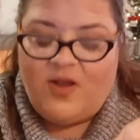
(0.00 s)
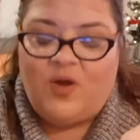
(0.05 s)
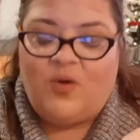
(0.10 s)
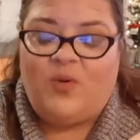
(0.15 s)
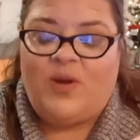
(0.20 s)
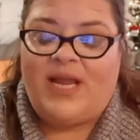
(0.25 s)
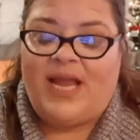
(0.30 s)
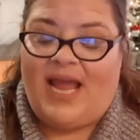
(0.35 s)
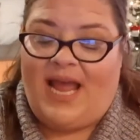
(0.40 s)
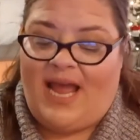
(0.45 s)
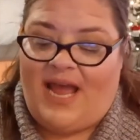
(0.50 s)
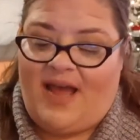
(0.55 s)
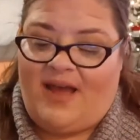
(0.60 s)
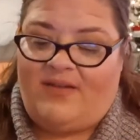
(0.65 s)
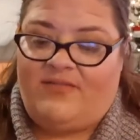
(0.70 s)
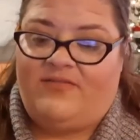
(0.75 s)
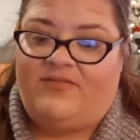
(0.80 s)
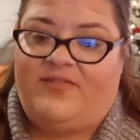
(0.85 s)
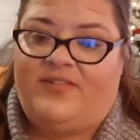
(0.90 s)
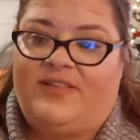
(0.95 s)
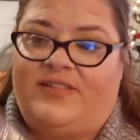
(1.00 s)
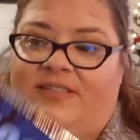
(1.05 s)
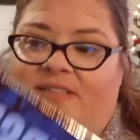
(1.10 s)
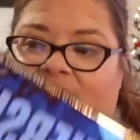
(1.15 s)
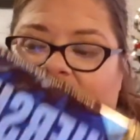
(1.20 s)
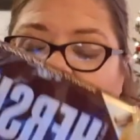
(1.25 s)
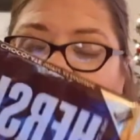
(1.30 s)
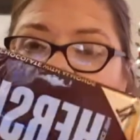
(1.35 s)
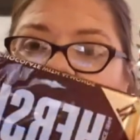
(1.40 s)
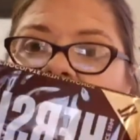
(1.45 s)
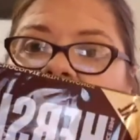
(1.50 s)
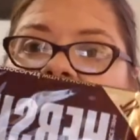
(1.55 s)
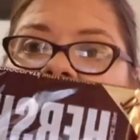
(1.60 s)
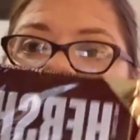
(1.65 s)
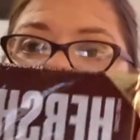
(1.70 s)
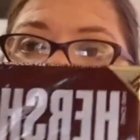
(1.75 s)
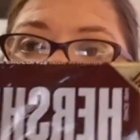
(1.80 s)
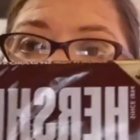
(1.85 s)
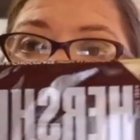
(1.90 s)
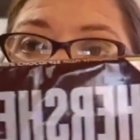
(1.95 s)
We have
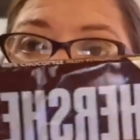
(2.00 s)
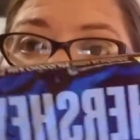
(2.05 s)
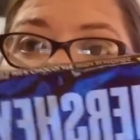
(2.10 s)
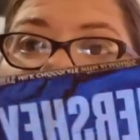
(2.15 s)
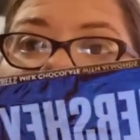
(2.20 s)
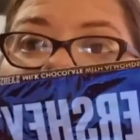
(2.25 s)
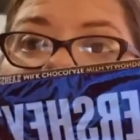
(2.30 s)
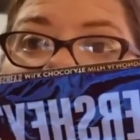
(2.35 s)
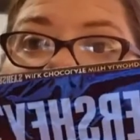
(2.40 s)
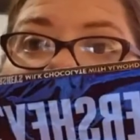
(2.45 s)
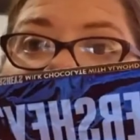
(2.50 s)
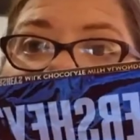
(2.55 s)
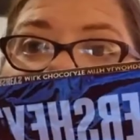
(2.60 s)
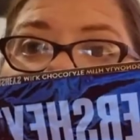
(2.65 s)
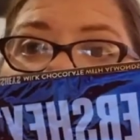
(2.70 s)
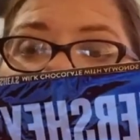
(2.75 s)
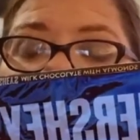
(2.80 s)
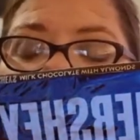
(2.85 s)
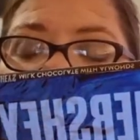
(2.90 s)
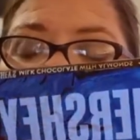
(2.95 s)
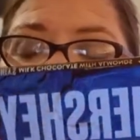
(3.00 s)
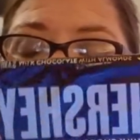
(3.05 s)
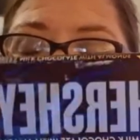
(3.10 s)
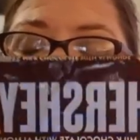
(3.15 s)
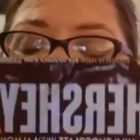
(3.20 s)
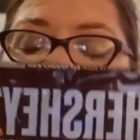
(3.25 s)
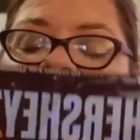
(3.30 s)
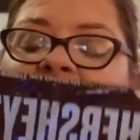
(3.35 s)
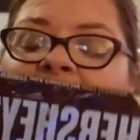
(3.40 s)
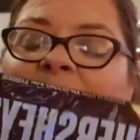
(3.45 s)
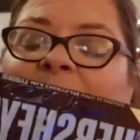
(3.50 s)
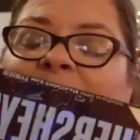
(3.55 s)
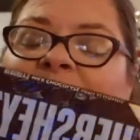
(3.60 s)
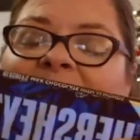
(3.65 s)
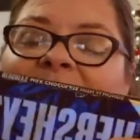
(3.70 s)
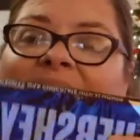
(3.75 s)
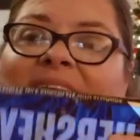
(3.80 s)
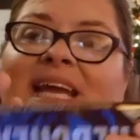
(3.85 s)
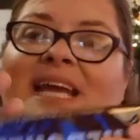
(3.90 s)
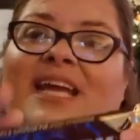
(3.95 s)
uh, a
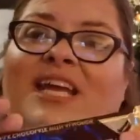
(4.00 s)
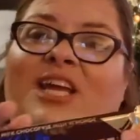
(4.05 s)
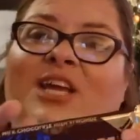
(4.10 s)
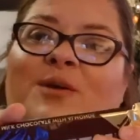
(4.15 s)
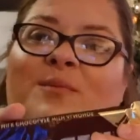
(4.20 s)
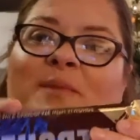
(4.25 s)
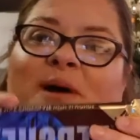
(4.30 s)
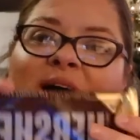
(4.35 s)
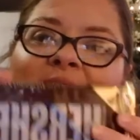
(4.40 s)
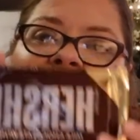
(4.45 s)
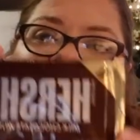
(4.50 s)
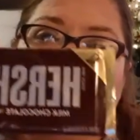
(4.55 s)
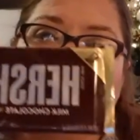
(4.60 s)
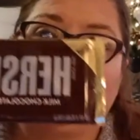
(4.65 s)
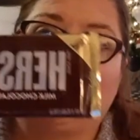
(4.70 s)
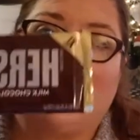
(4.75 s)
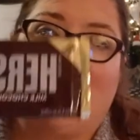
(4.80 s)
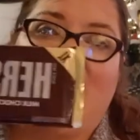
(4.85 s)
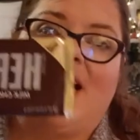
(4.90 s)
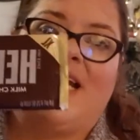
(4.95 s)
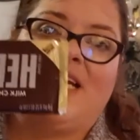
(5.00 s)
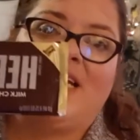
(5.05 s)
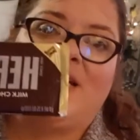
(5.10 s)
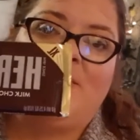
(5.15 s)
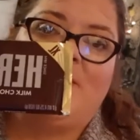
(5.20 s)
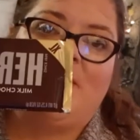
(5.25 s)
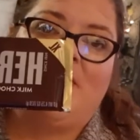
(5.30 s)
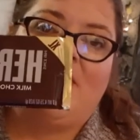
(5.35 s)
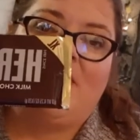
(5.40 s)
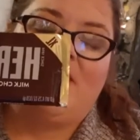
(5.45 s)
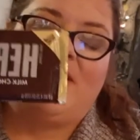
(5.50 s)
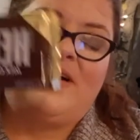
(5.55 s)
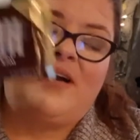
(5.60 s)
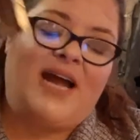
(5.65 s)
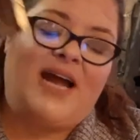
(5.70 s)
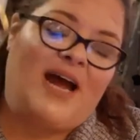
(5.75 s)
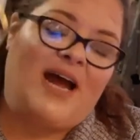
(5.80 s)
big humongous candy bar.